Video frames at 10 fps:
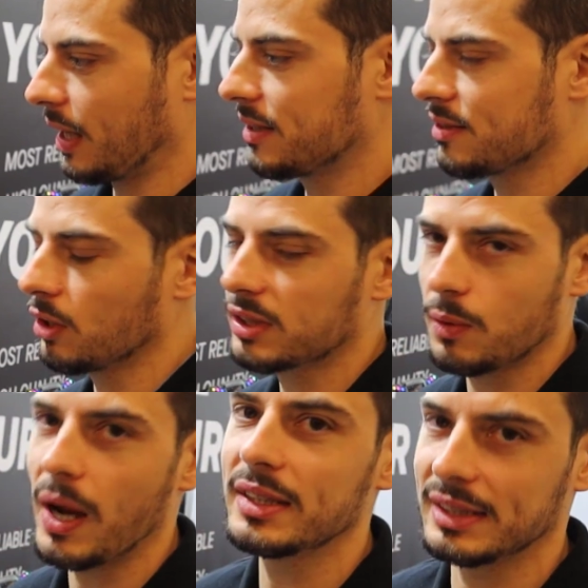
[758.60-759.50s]
it's not
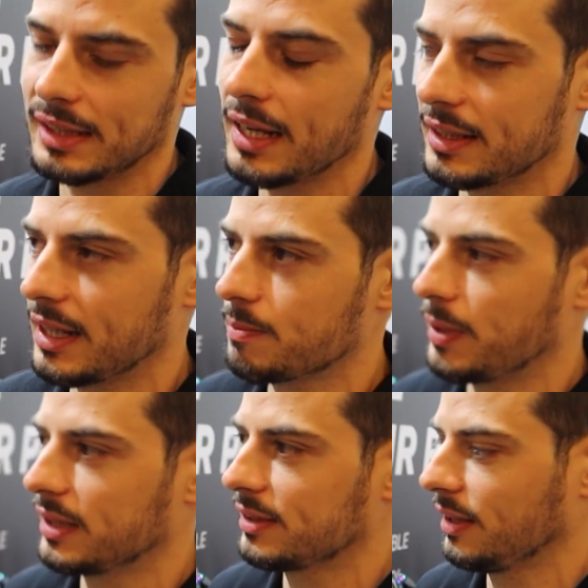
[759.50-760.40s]
quite decided yet,
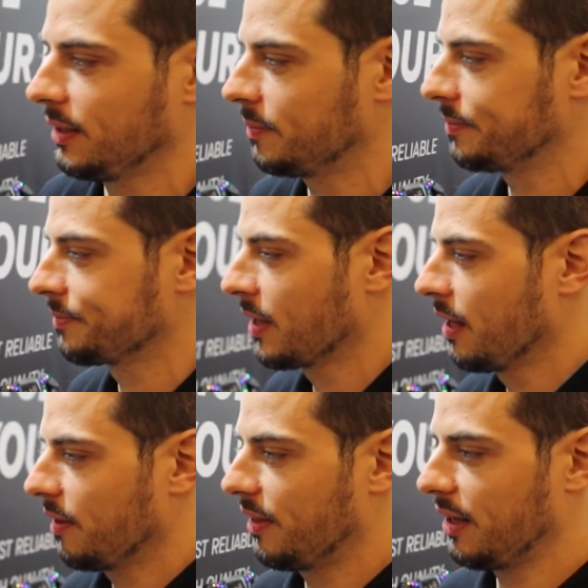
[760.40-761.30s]
but
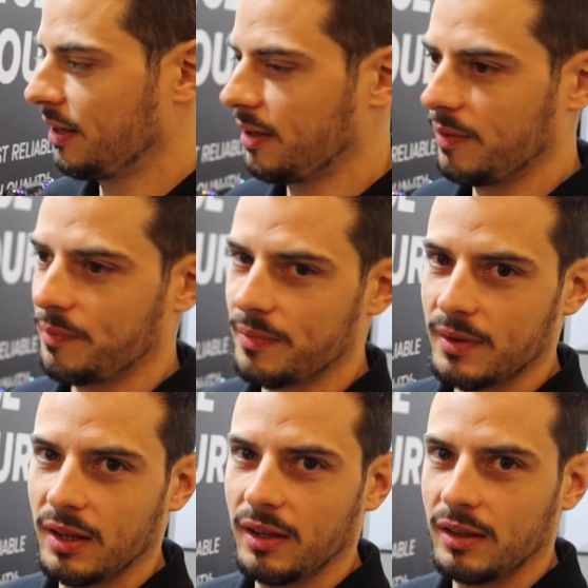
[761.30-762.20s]
the
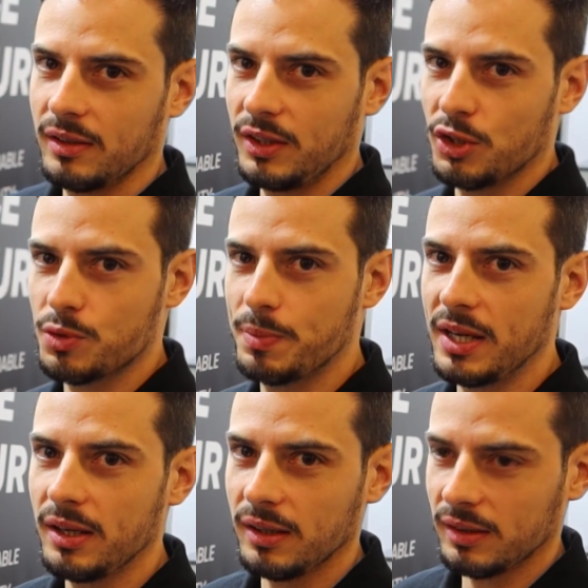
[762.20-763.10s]

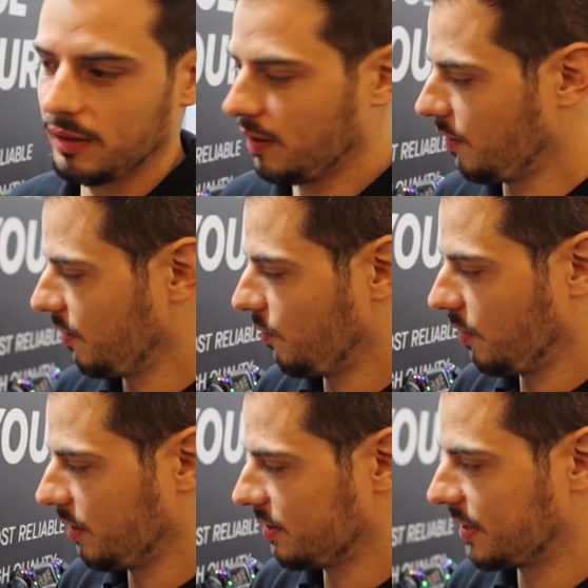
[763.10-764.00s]
USB
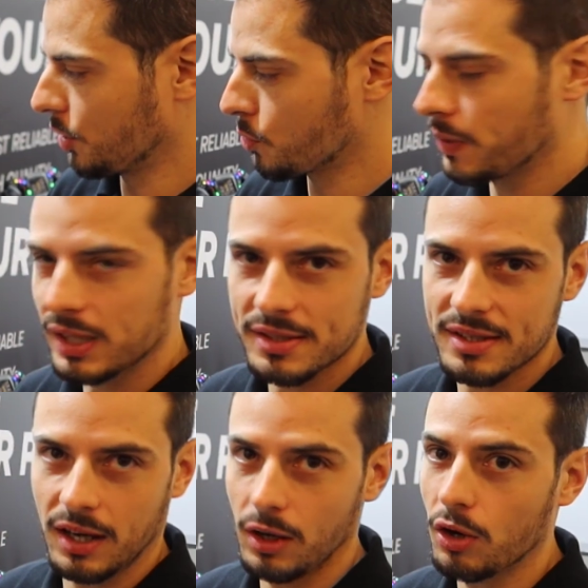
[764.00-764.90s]
steering wheels
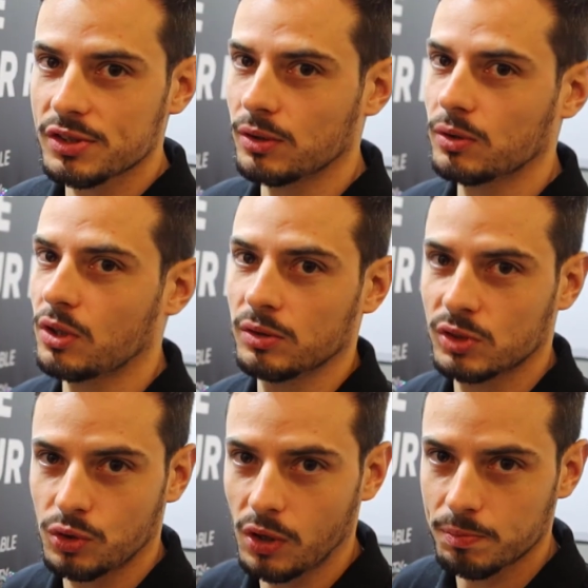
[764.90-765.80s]
are also
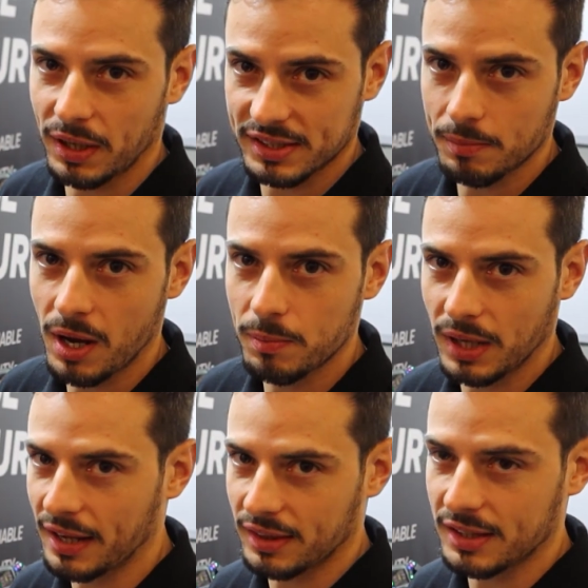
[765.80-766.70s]
controlled by SimHub,
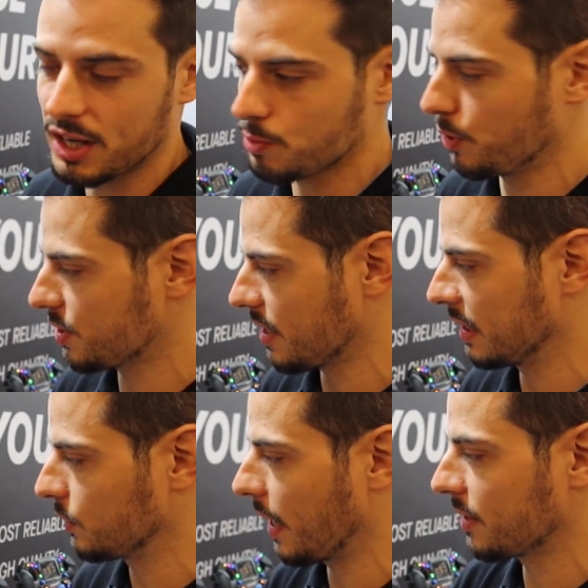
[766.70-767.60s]
like the dashboards,
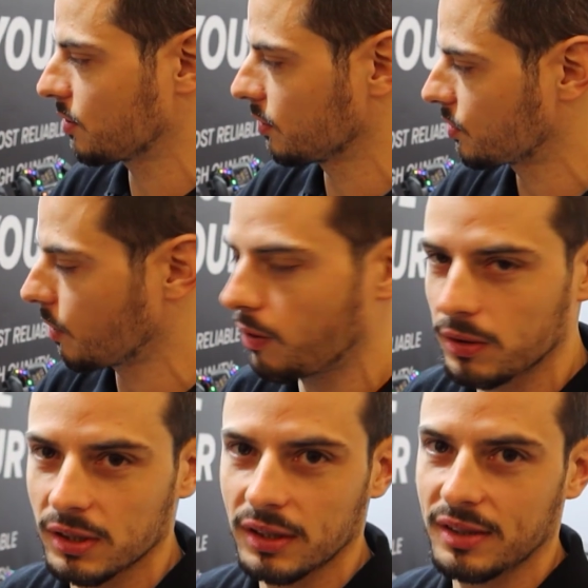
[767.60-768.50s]
and you can control
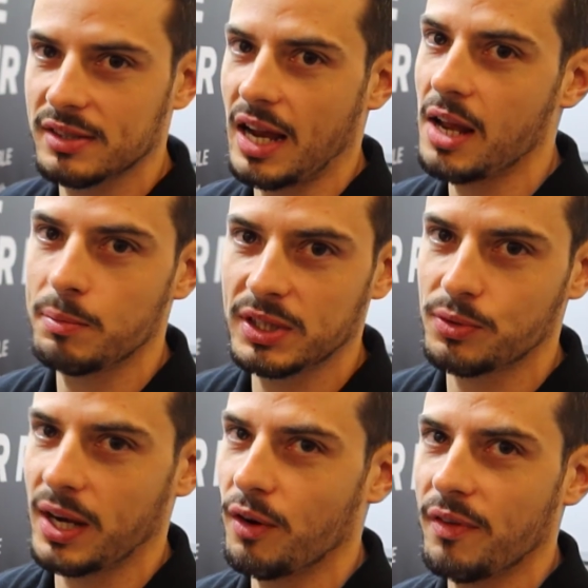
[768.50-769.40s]
the
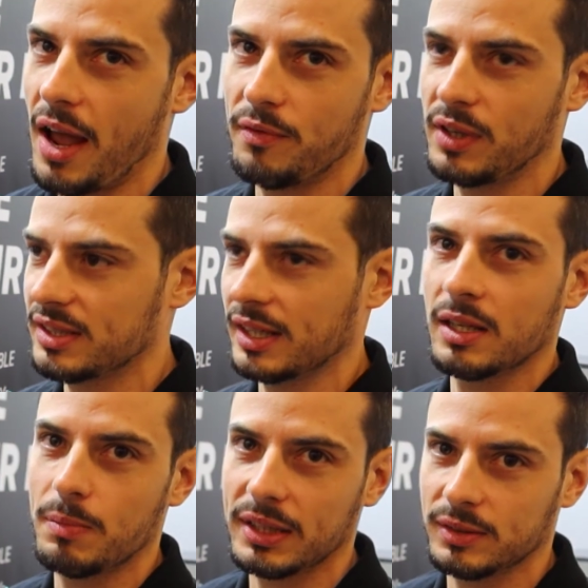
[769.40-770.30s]
telemetry of every
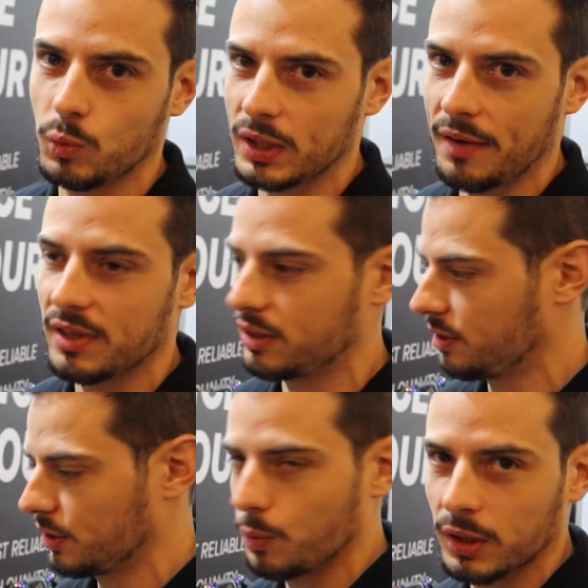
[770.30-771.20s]
single button, whatever
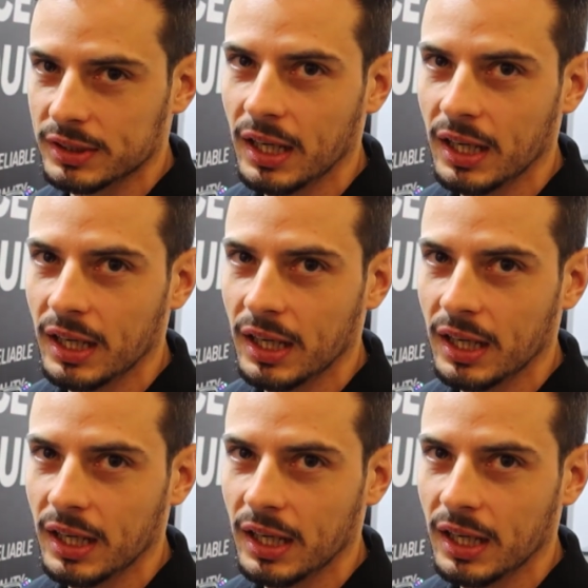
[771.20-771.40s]
you want.